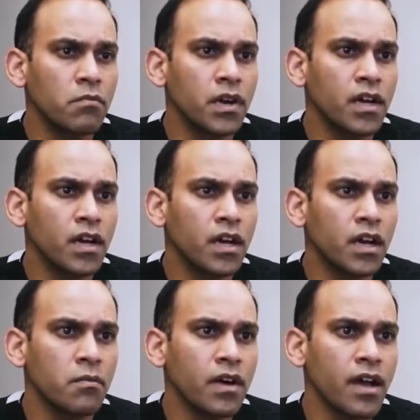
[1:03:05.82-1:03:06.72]
But
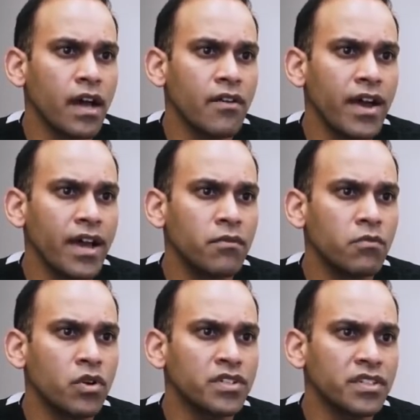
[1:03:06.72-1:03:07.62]
I've had
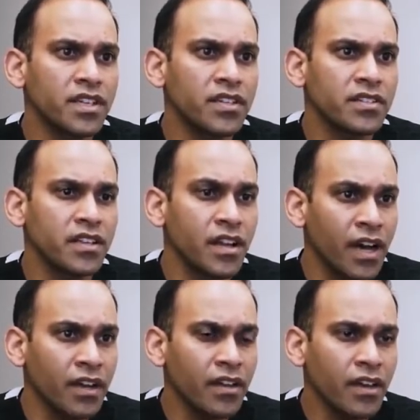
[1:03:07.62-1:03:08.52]
more success than
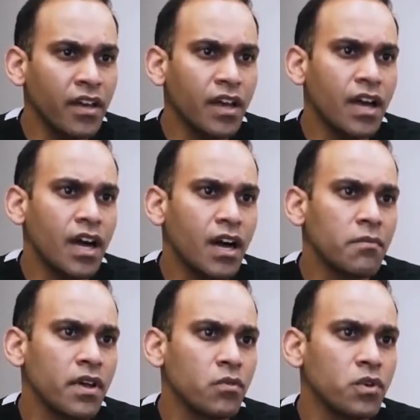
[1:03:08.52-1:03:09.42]
not.
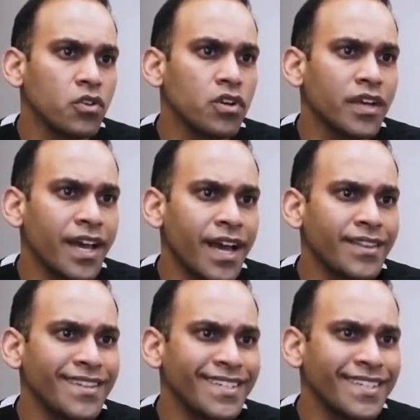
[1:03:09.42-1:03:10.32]
And we're looking at
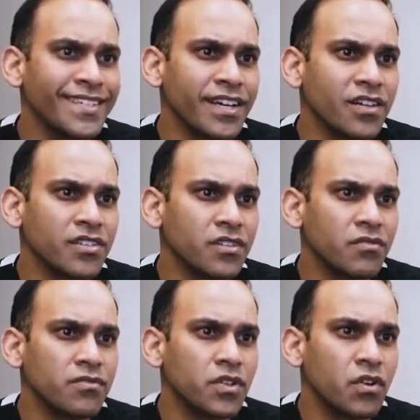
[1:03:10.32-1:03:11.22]
the details of,
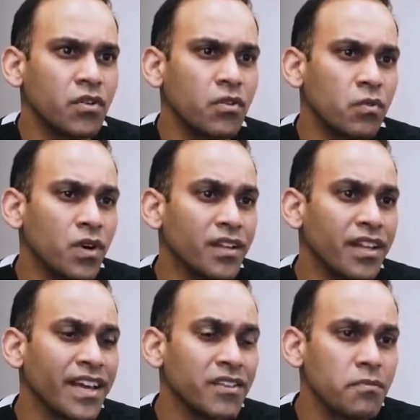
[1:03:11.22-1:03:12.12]
you know, what
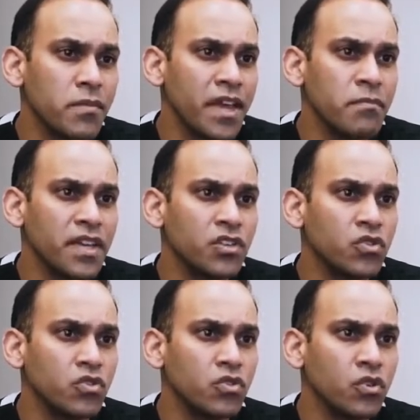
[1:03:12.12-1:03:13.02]
length may be
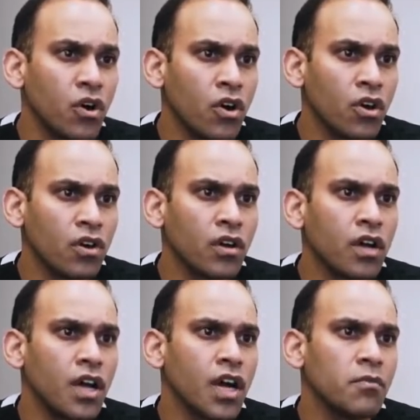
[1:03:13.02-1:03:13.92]
too long,
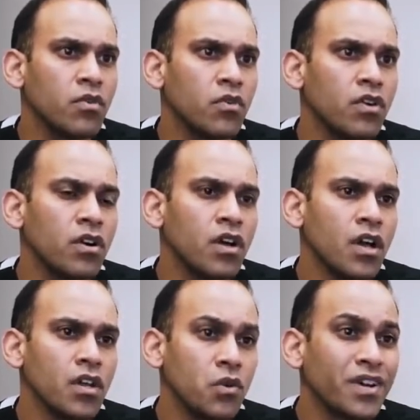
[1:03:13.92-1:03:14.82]
or you
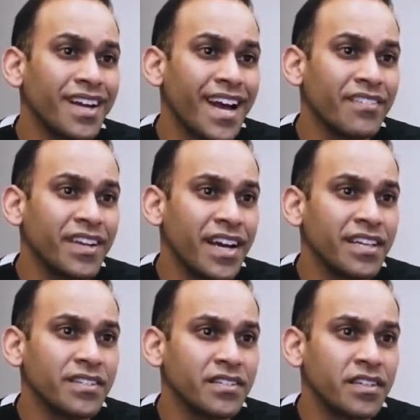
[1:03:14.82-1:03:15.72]
know, what kind of
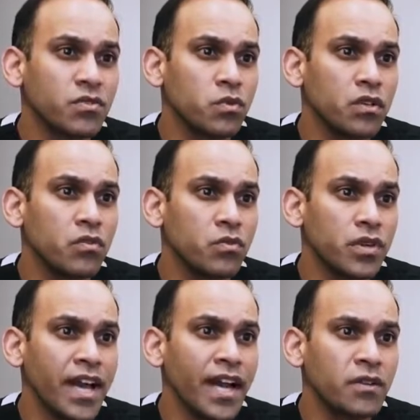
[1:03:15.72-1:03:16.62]
diastasis would
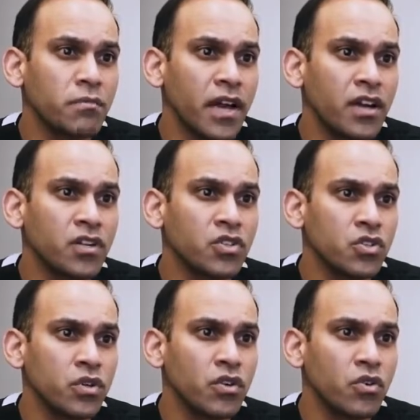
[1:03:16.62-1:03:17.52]
react better
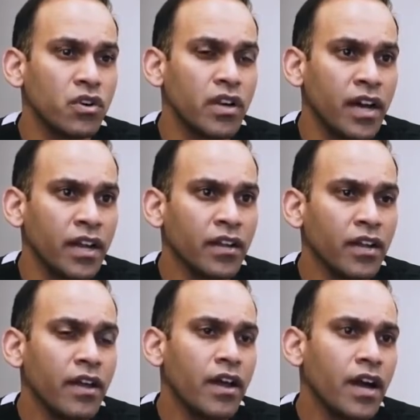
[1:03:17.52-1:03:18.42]
to it or
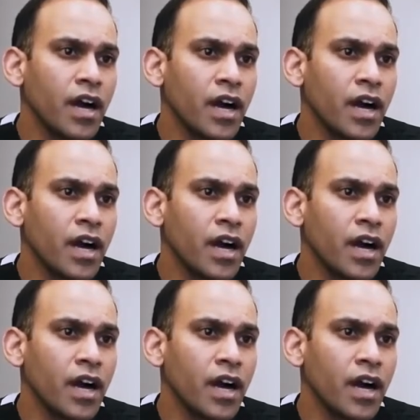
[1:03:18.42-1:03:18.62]
not.